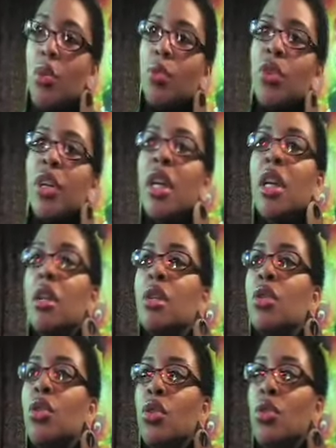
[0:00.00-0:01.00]
bring
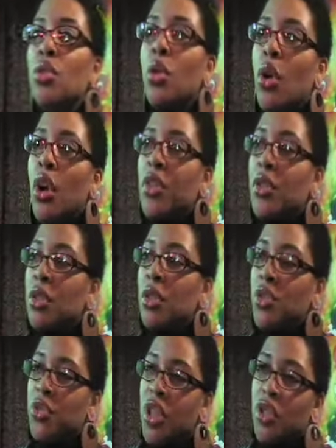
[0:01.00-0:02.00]
new
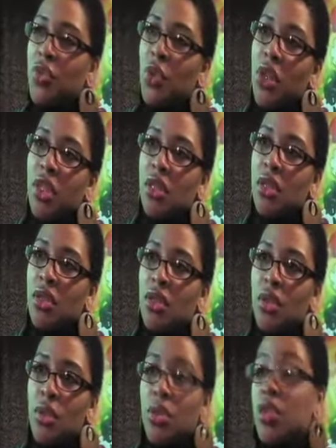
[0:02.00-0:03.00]
authors, fresh voices
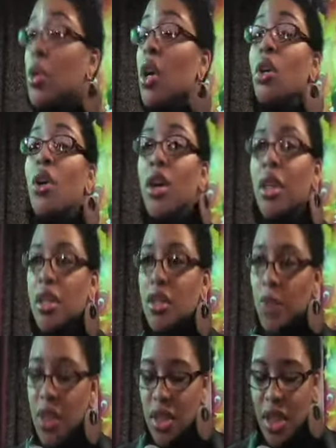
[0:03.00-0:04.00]
to our
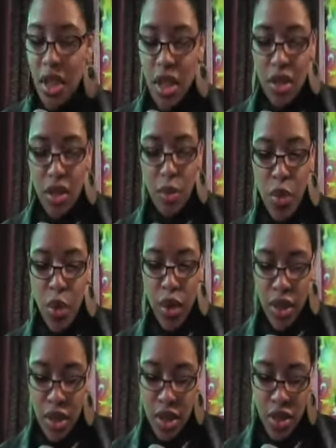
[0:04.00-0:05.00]
audience, because I think it's
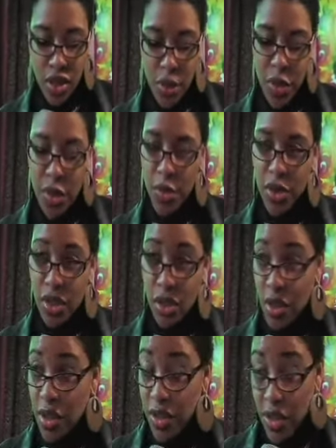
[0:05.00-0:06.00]
important. These are the people,
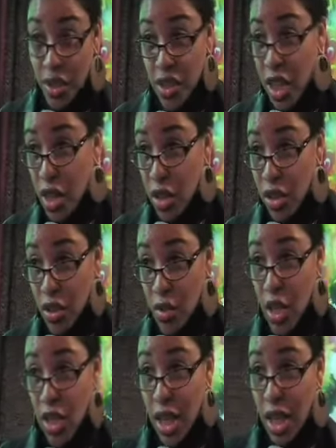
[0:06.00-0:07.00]
these are the thinkers
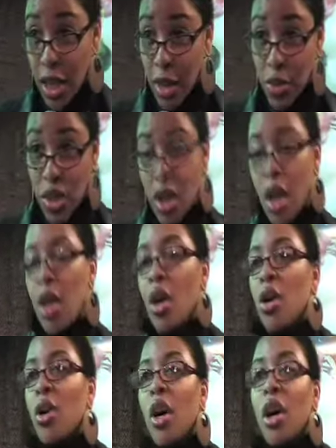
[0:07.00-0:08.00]
of our times
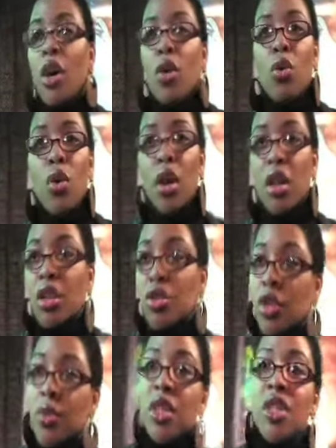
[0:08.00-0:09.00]
who are
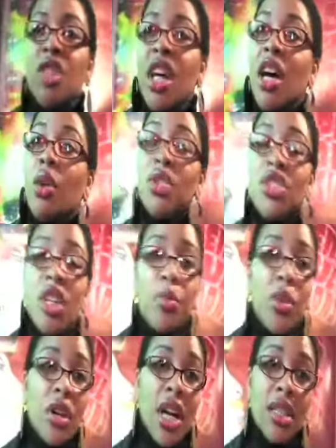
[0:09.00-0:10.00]
contributing to how we
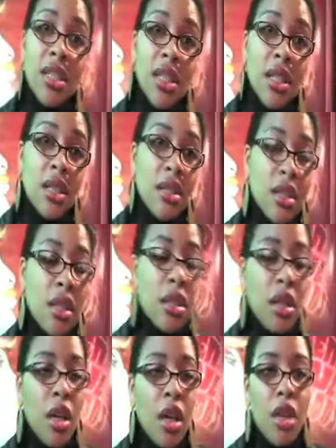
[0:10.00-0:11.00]
shape our ideas.
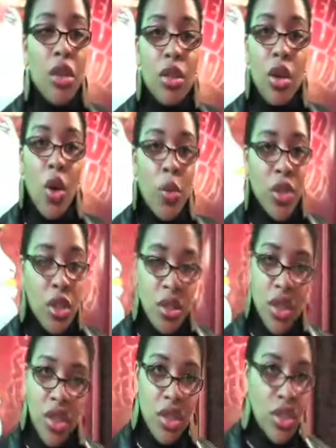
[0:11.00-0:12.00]
And Open
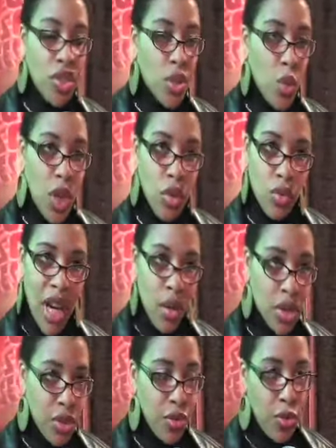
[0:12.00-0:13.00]
Soul Sessions is a
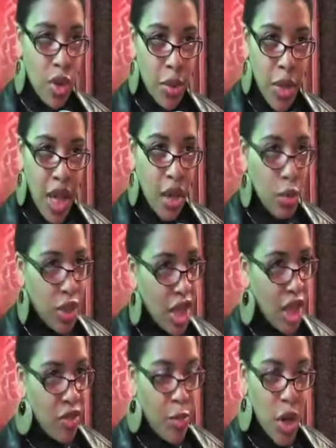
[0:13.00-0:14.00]
well-rounded format. We
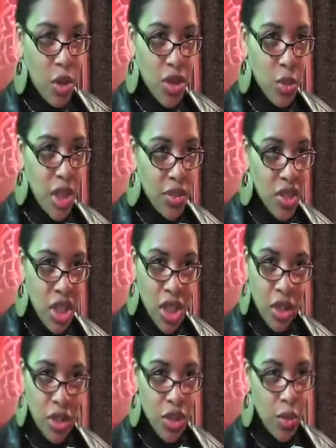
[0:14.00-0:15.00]
have poets, we have
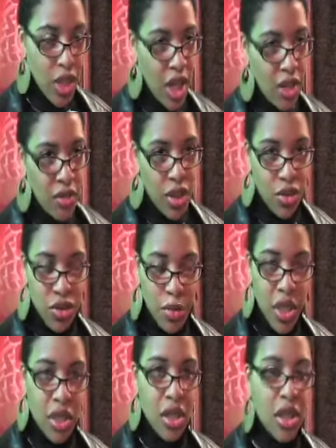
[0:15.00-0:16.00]
singers, we have
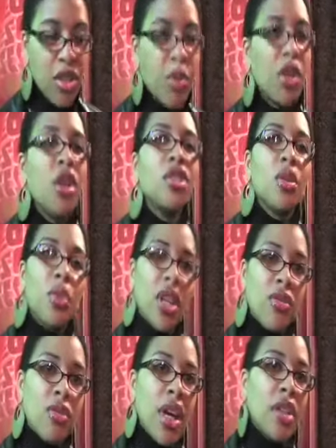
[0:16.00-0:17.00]
instrumentalists, but also we
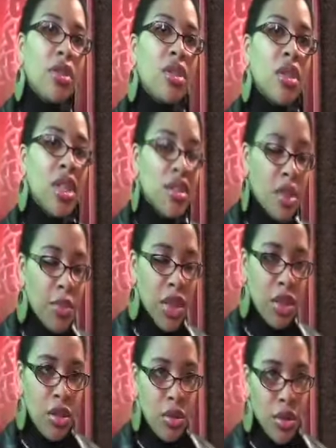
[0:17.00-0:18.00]
have writers. So that's
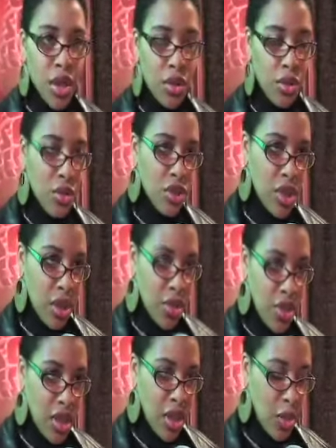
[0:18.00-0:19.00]
something new that you usually
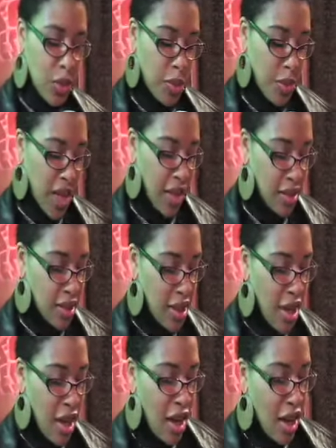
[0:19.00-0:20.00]
don't see at open
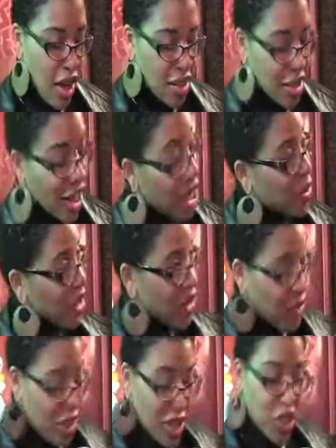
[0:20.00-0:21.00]
mics. Today we
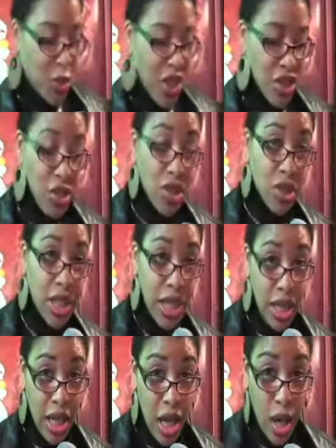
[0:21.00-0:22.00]
have a very special
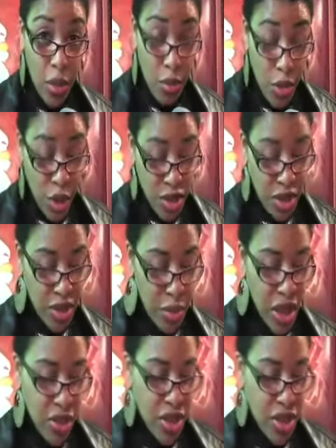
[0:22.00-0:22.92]
treat. Moses Miller